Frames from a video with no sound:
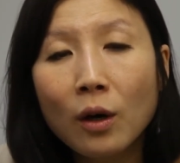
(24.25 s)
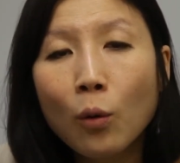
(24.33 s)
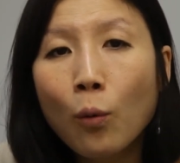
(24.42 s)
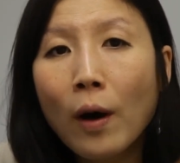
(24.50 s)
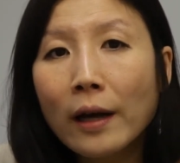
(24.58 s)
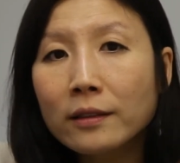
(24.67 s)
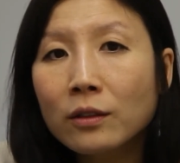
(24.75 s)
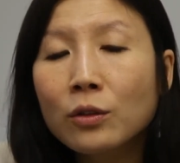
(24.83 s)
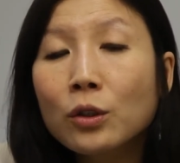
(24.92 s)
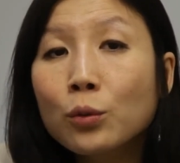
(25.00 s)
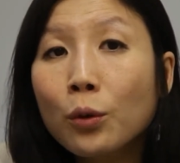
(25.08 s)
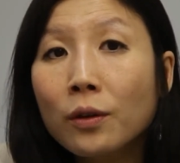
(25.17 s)
Why is it
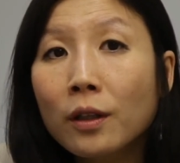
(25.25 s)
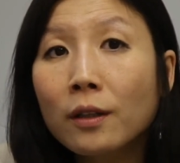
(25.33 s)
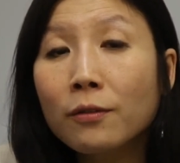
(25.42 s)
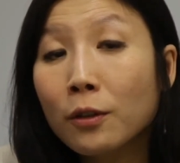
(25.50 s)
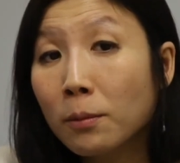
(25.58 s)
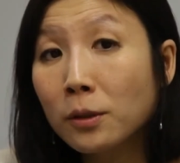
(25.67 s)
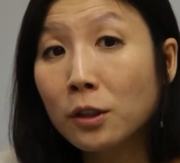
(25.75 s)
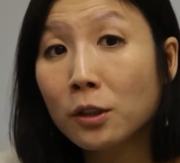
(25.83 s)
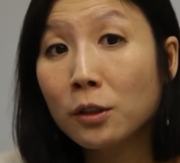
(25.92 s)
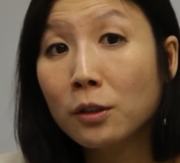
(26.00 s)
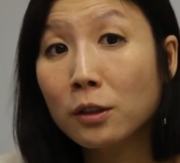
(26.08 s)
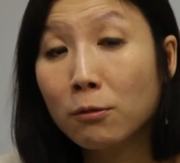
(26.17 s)
newsworthy for them
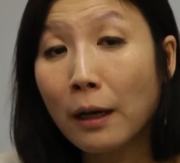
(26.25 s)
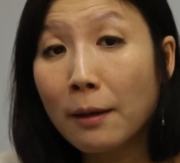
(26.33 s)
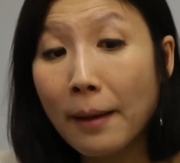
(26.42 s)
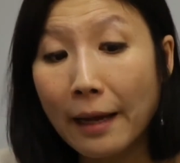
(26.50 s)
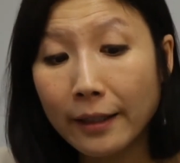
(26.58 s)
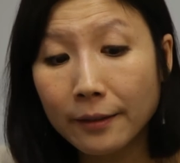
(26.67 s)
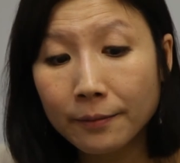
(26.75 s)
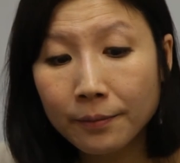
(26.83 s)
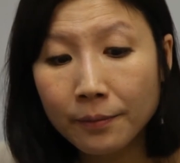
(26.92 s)
to write about it?